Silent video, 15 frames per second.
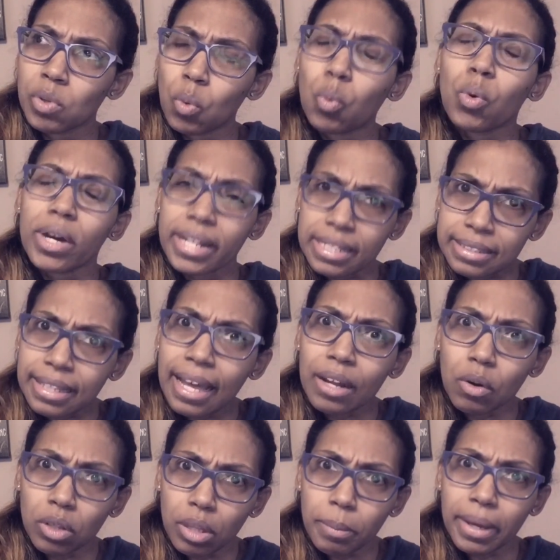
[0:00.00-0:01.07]
What is that
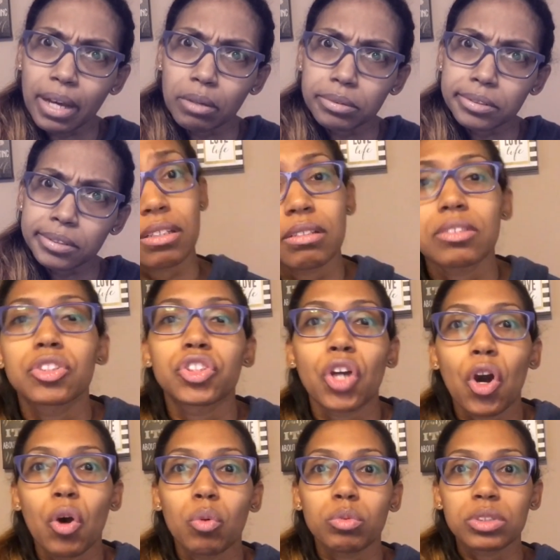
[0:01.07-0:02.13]
all about?
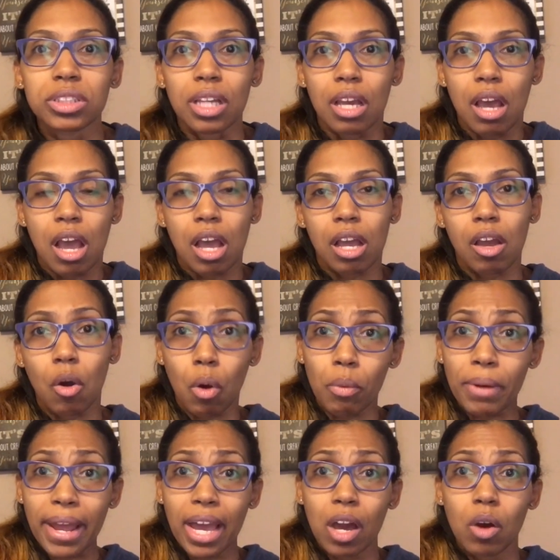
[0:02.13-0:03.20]
Don't go
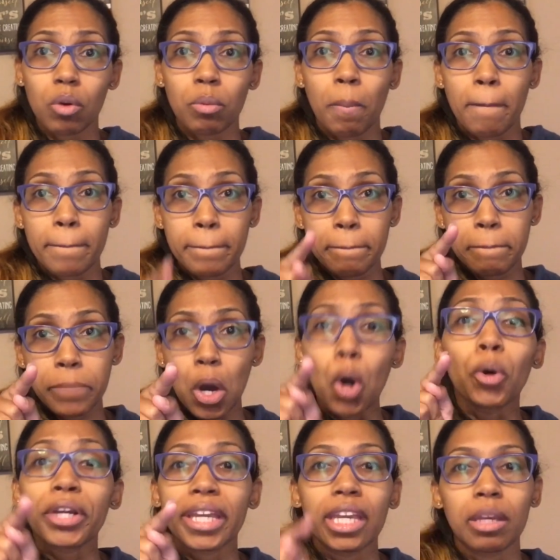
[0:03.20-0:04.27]
around
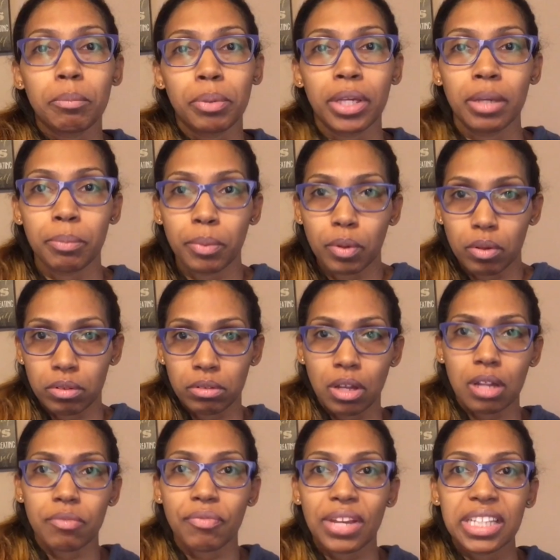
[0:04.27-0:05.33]
poking people
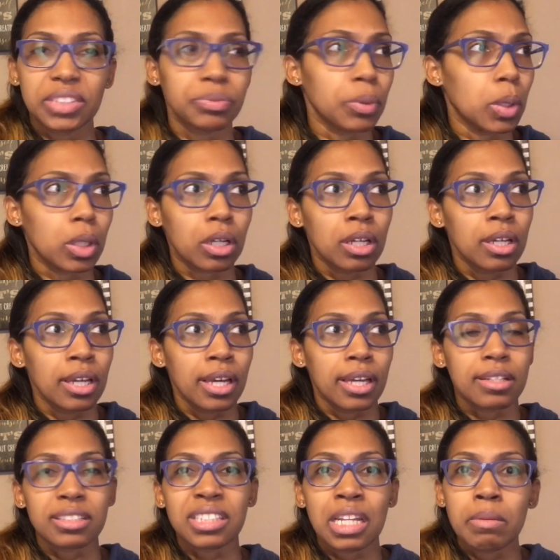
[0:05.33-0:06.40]
on Facebook. It
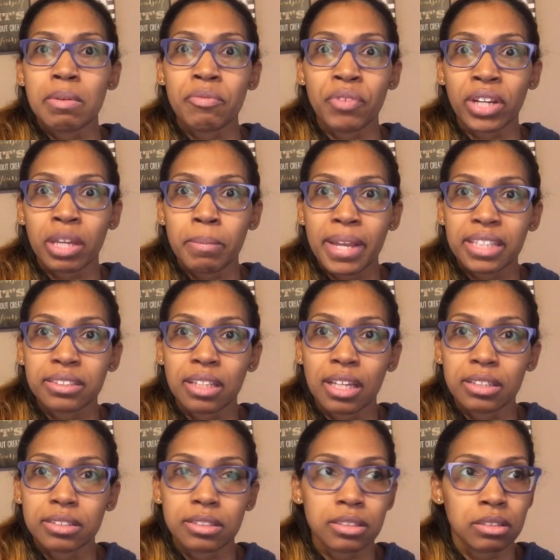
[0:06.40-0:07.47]
doesn't even freaking make
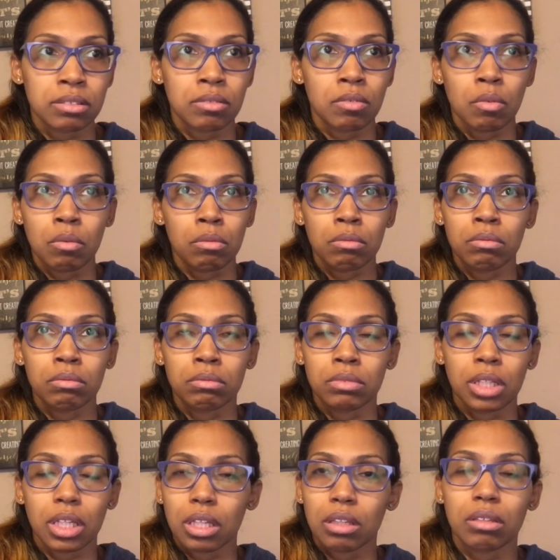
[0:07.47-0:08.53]
sense
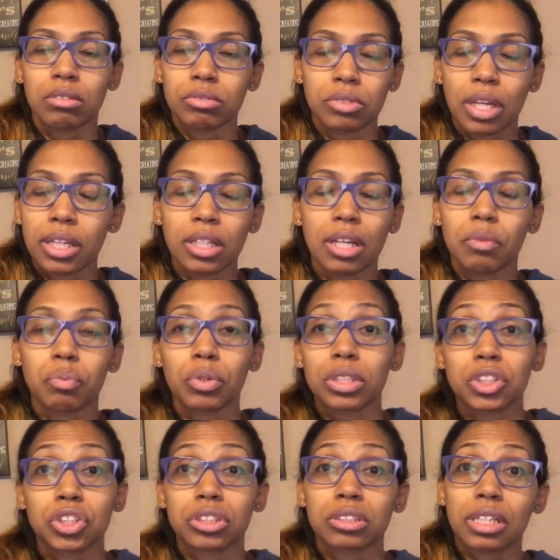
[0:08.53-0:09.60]
it, it, it
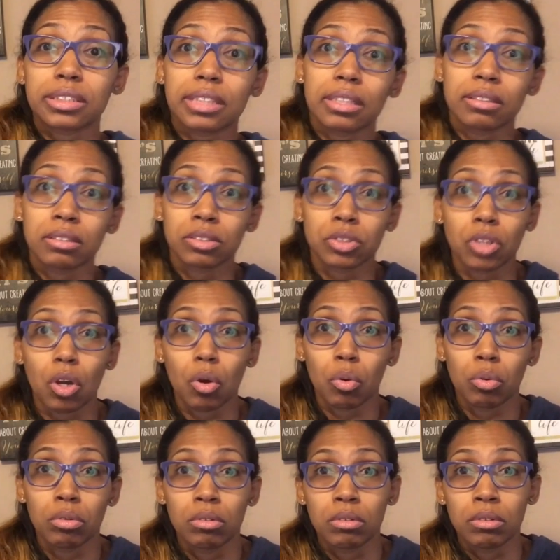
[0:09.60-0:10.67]
really just doesn't.
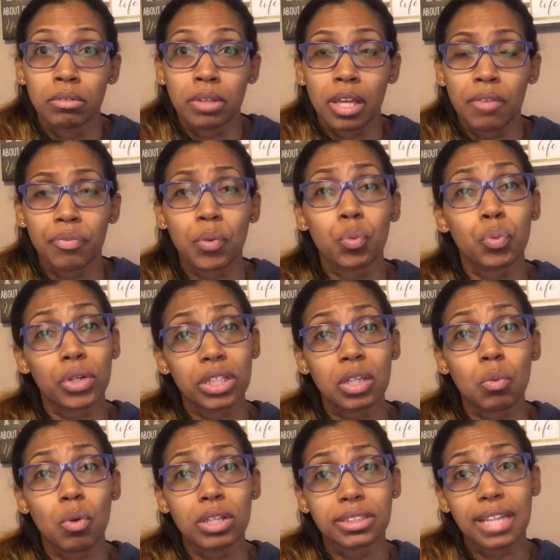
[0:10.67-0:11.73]
So if you really
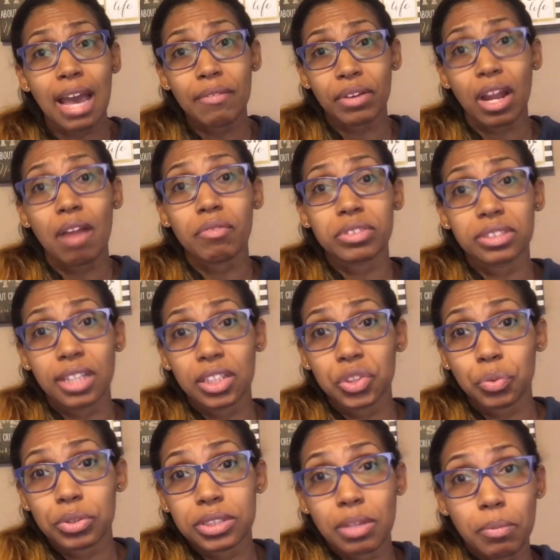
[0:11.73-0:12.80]
want to have a
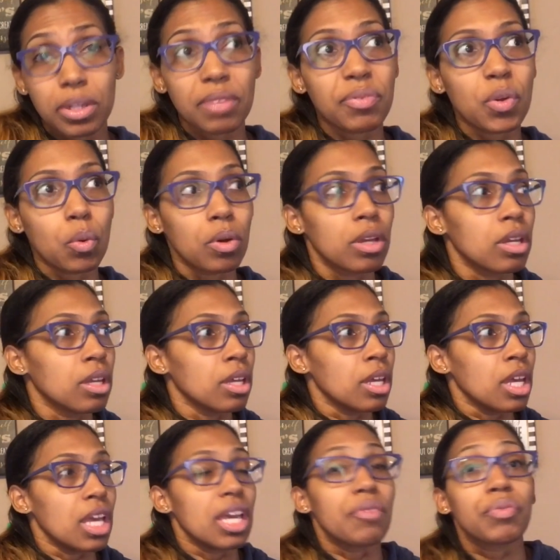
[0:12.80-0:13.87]
conversation with someone, if you
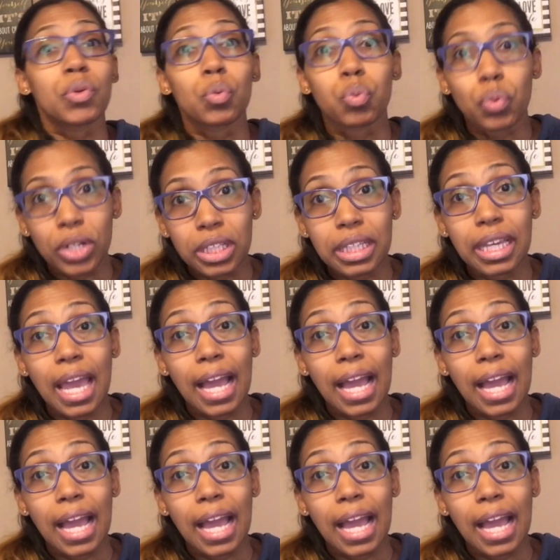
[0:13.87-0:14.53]
if you really